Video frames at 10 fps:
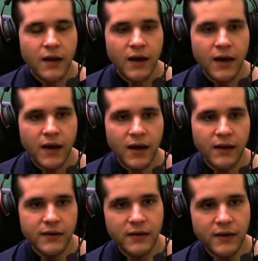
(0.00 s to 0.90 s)

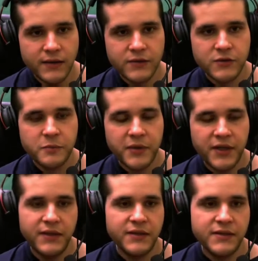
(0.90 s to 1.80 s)
And let's just
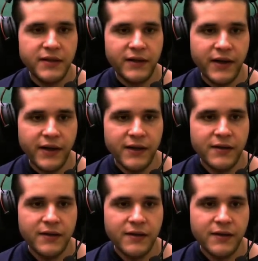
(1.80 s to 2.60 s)
print this array.